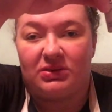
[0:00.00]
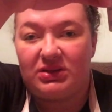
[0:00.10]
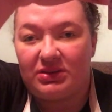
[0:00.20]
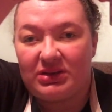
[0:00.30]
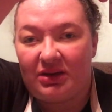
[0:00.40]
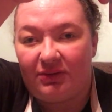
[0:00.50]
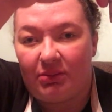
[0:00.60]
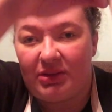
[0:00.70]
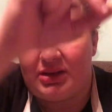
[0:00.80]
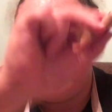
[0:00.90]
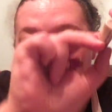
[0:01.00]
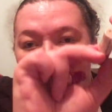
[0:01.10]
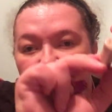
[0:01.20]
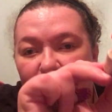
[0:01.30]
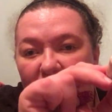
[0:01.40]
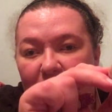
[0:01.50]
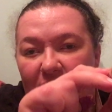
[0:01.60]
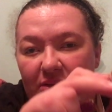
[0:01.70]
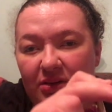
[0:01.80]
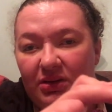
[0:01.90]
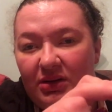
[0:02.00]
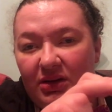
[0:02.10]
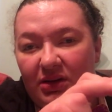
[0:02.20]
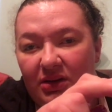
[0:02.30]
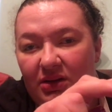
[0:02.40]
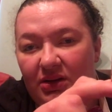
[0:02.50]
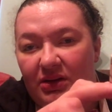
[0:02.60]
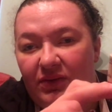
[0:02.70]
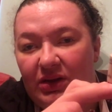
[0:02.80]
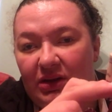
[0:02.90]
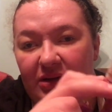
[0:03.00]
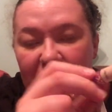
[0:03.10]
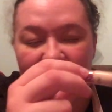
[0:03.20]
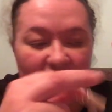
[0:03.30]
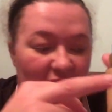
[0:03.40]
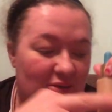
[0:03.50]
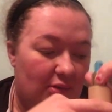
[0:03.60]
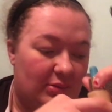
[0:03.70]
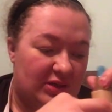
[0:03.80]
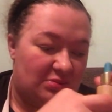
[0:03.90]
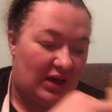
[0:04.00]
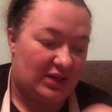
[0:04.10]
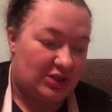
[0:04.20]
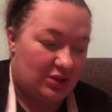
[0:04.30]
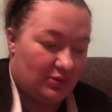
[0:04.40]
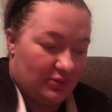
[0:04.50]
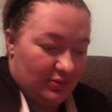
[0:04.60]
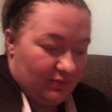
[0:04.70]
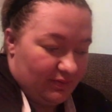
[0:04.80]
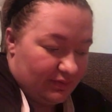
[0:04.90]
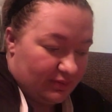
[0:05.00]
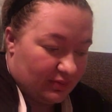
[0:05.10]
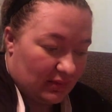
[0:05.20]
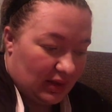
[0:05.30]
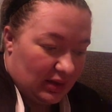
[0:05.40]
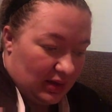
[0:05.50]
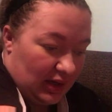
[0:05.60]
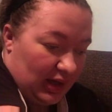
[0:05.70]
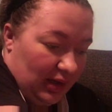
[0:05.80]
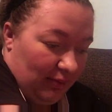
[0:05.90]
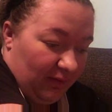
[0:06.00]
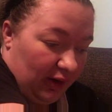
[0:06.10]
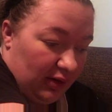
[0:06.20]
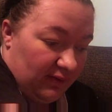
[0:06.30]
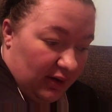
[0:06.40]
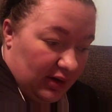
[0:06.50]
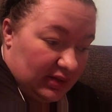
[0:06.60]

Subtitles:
are still slick from the primer. If you look closely, they do almost match. I am very, very